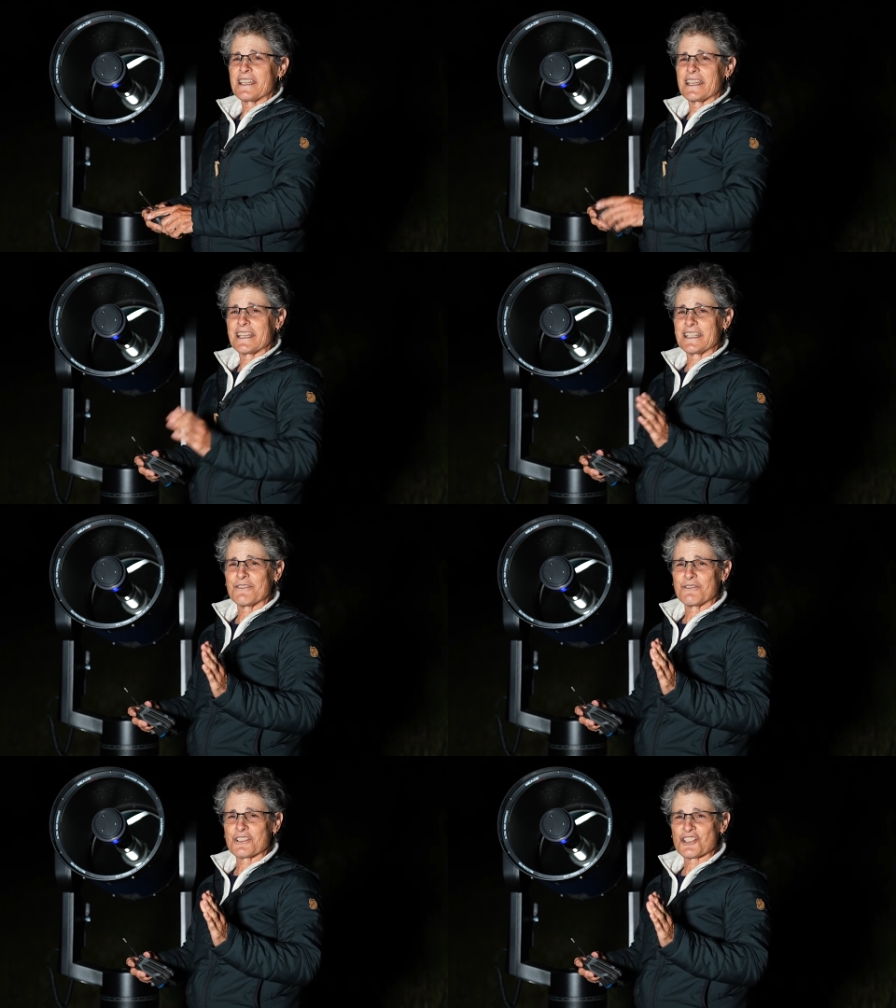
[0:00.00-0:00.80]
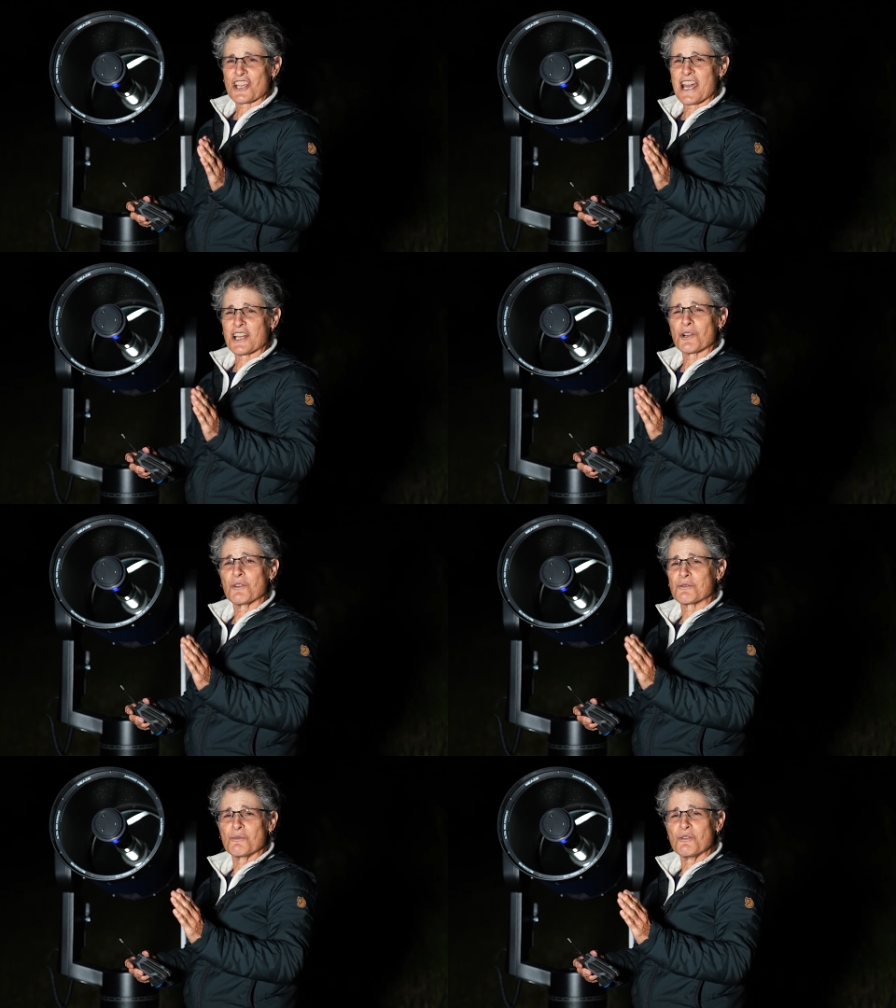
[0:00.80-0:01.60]
And if the shadow
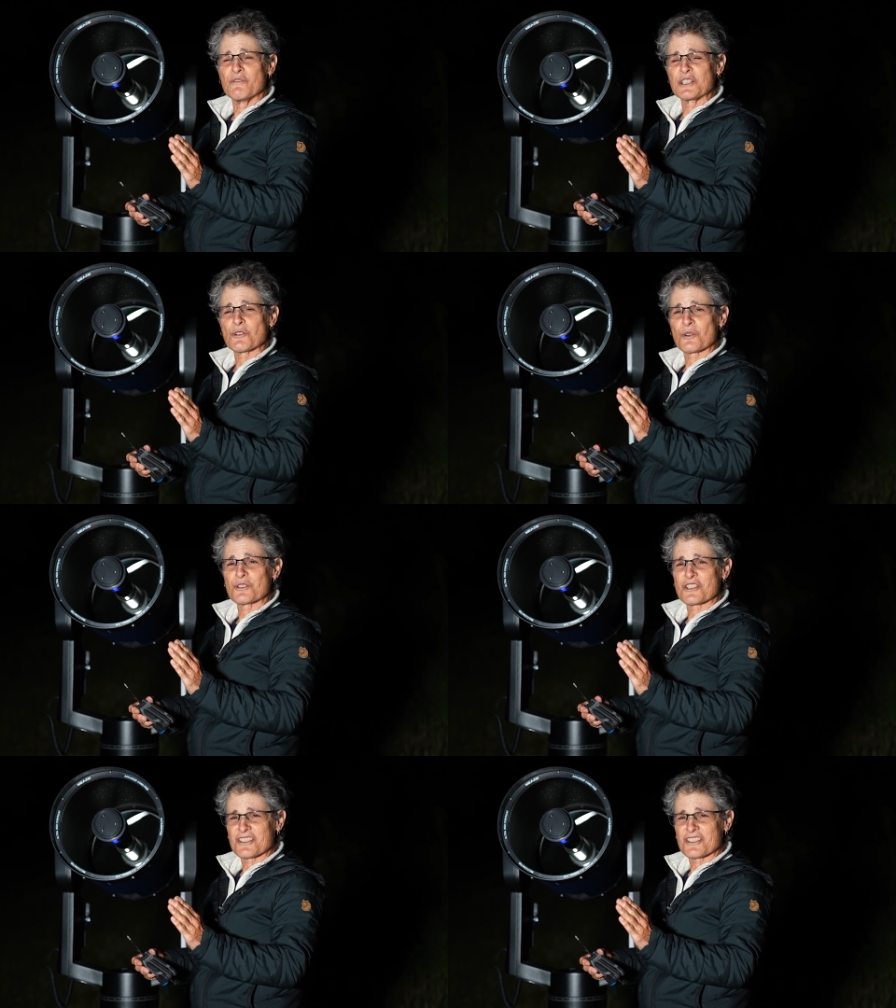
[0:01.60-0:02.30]
is moving towards the